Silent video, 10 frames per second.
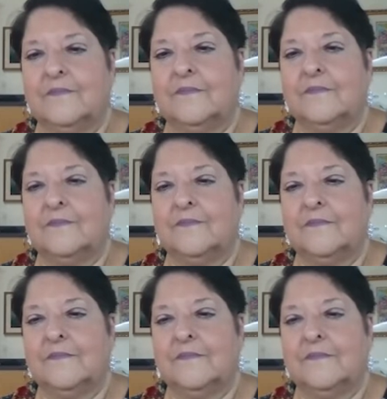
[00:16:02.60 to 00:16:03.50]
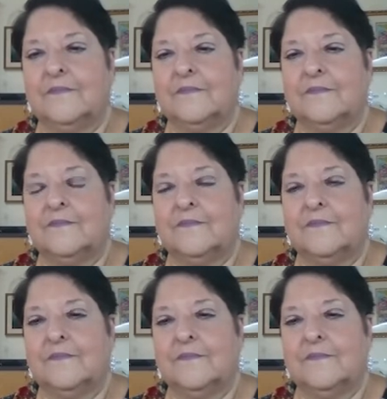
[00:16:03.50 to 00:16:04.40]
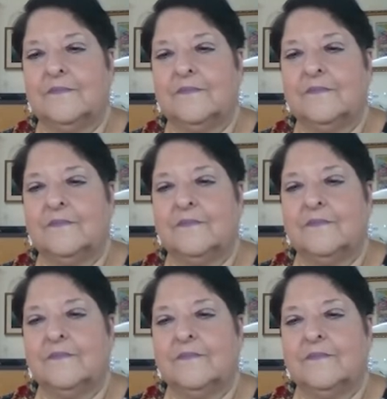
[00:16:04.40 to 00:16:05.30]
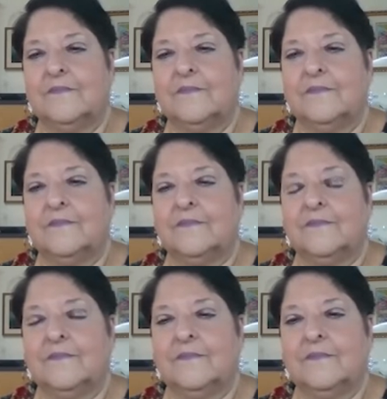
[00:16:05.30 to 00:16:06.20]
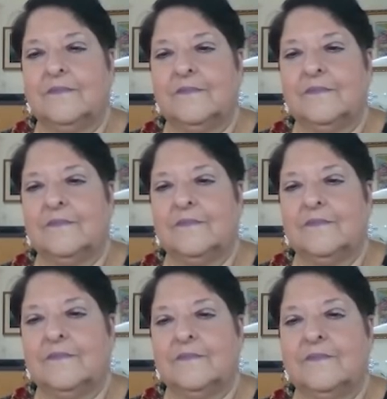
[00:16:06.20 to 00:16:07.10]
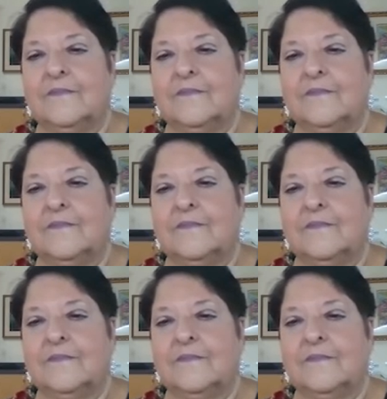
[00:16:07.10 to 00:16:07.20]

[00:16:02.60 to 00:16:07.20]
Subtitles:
(silent)